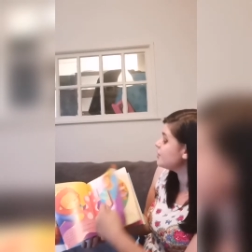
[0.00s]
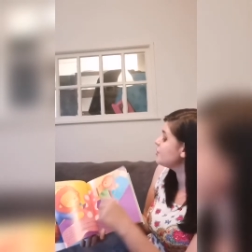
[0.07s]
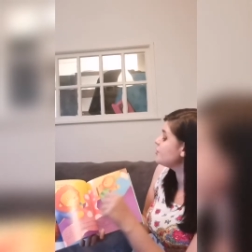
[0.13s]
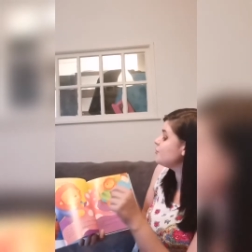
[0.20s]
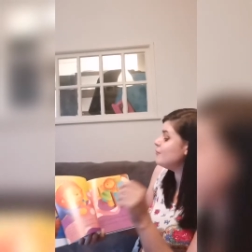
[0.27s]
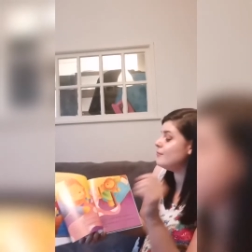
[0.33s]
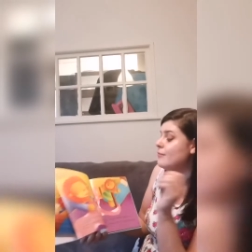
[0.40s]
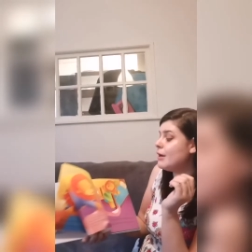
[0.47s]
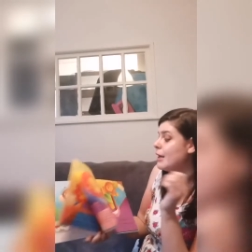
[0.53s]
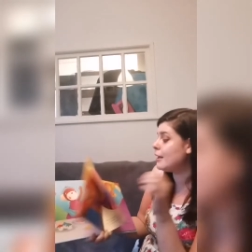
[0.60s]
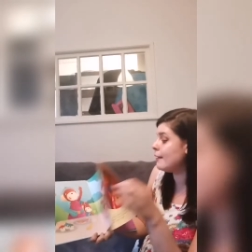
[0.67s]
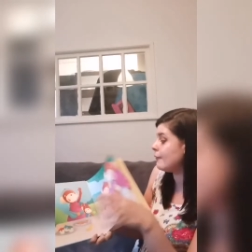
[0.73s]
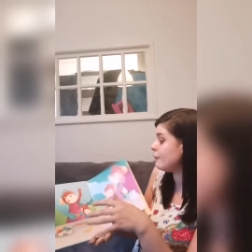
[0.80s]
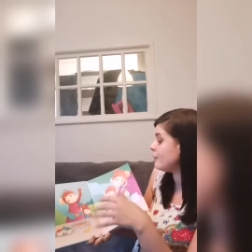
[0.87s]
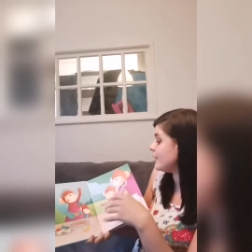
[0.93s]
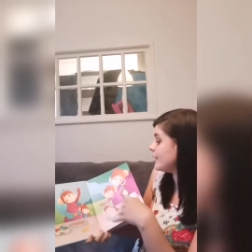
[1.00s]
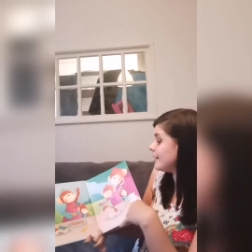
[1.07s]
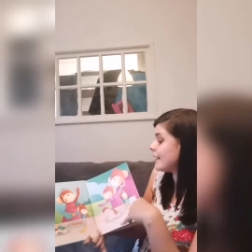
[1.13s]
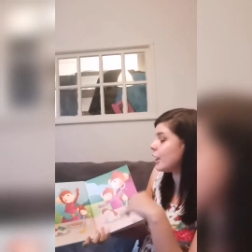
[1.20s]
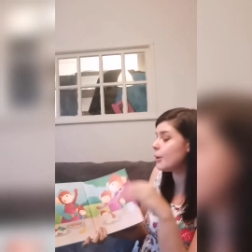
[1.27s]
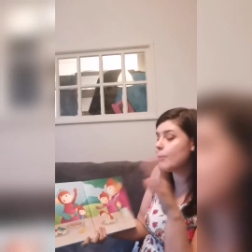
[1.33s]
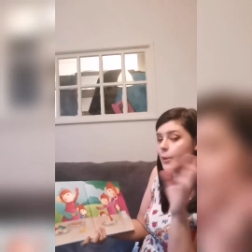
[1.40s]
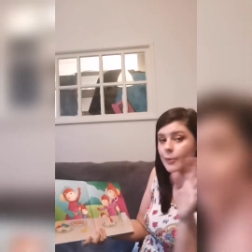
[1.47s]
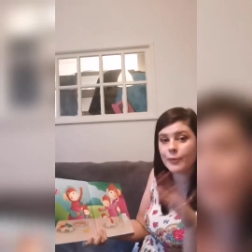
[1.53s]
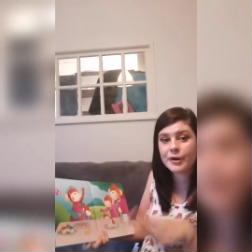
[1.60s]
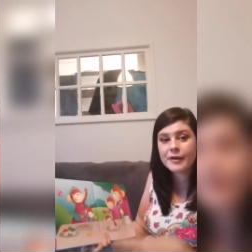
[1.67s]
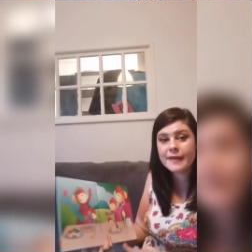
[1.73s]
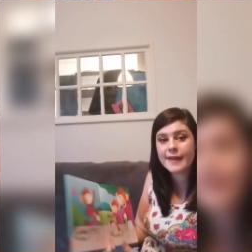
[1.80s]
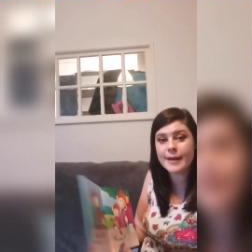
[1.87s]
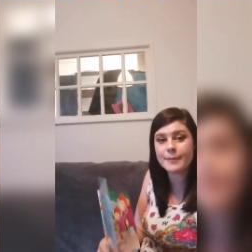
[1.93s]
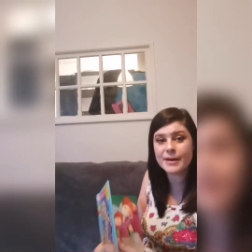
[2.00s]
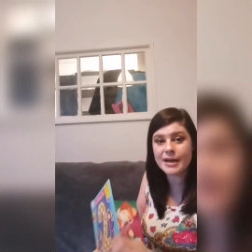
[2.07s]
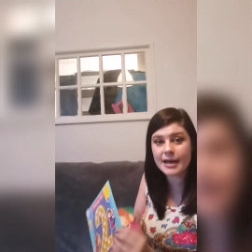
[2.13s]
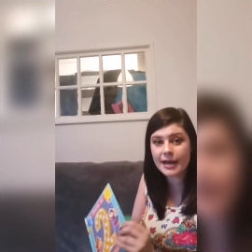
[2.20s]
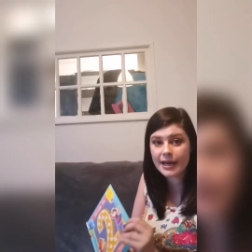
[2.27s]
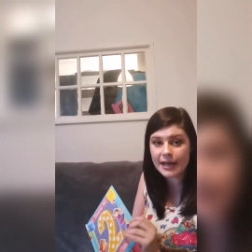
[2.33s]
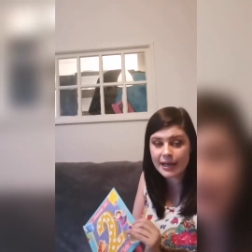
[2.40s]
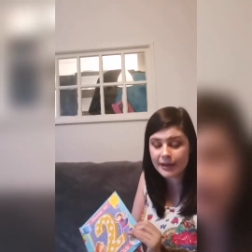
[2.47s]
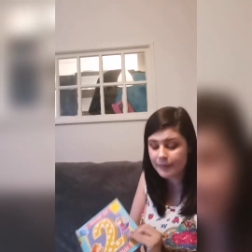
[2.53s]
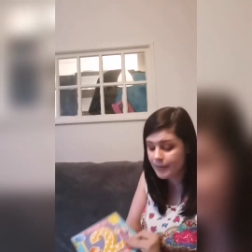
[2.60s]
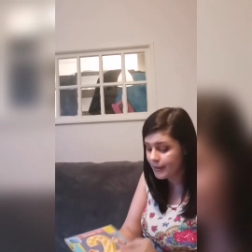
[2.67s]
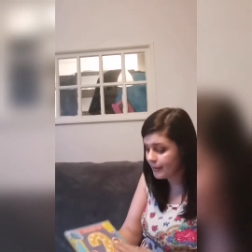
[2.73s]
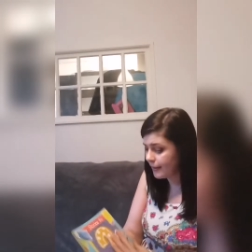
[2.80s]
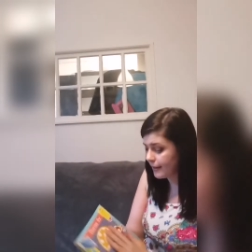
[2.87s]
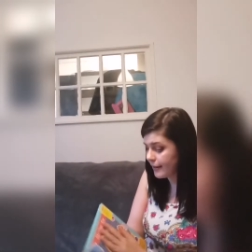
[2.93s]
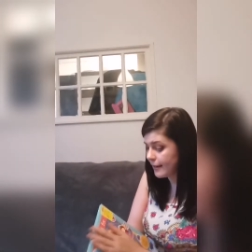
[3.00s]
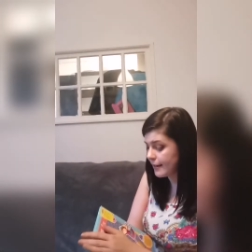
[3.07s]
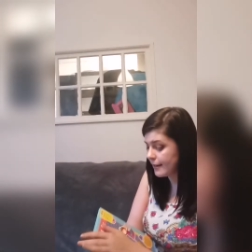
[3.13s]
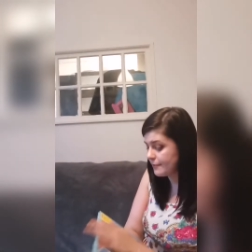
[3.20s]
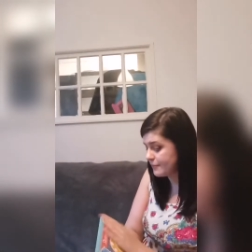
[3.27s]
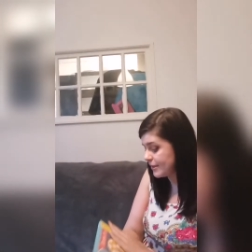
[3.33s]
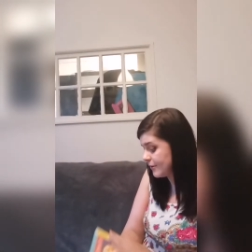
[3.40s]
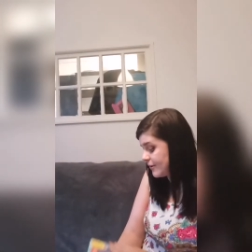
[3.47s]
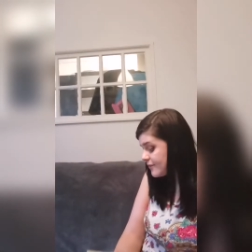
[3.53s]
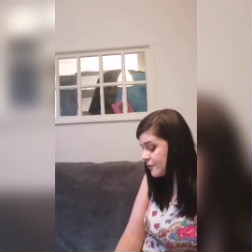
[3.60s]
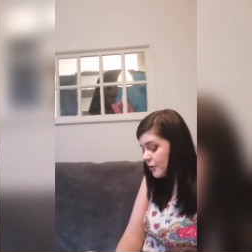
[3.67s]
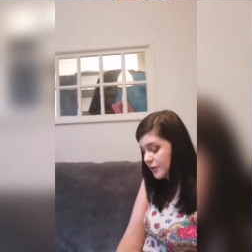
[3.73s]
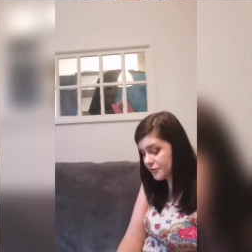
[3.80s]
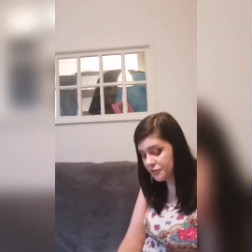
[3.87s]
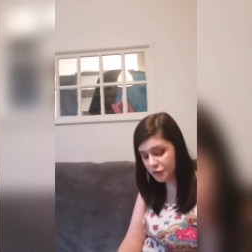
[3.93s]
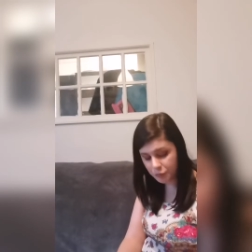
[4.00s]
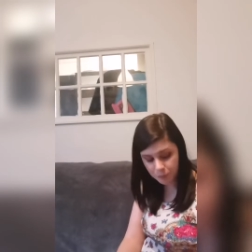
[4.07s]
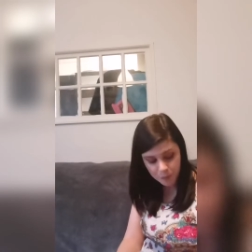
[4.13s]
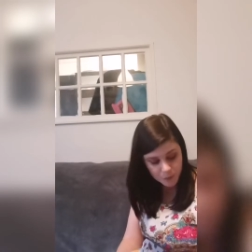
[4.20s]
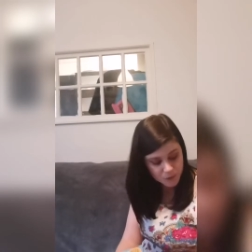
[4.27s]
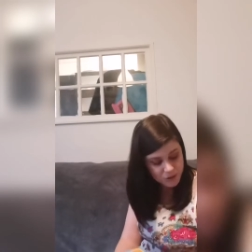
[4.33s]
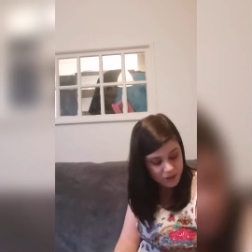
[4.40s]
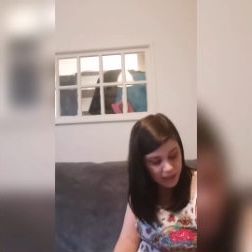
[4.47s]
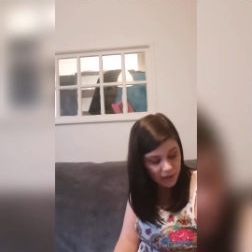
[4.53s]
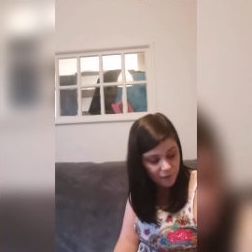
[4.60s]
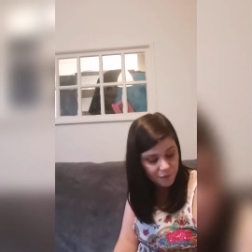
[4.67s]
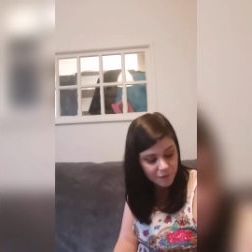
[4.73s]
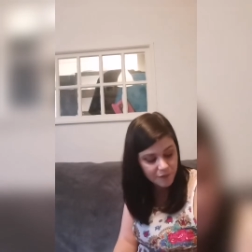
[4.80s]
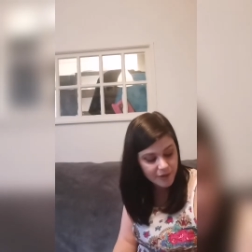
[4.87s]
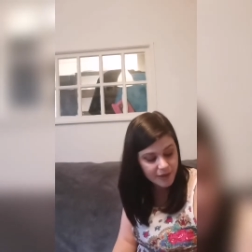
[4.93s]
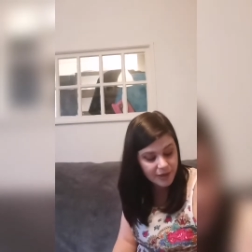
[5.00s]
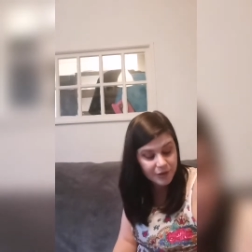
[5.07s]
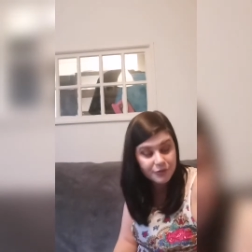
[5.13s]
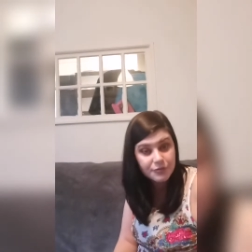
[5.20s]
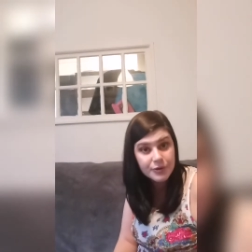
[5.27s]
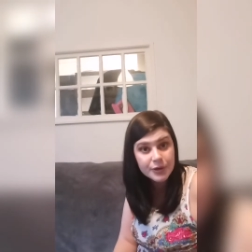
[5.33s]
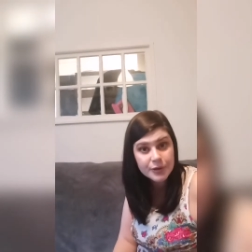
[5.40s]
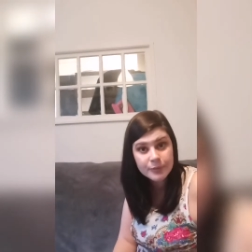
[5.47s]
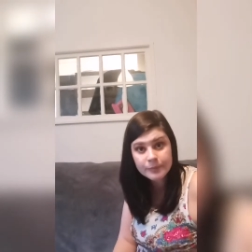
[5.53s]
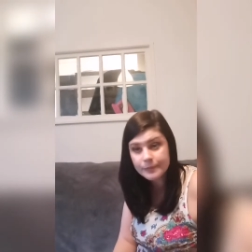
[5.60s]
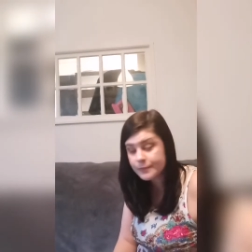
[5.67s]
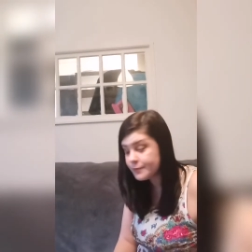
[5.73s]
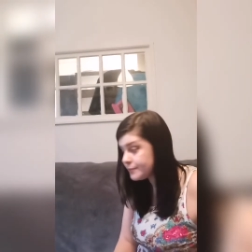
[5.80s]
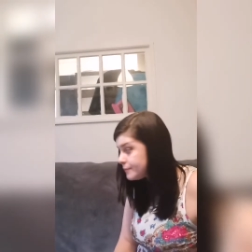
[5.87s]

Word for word: You could, I'll read out, but one of them a night. Um, now he's got his new bookshelf in his room.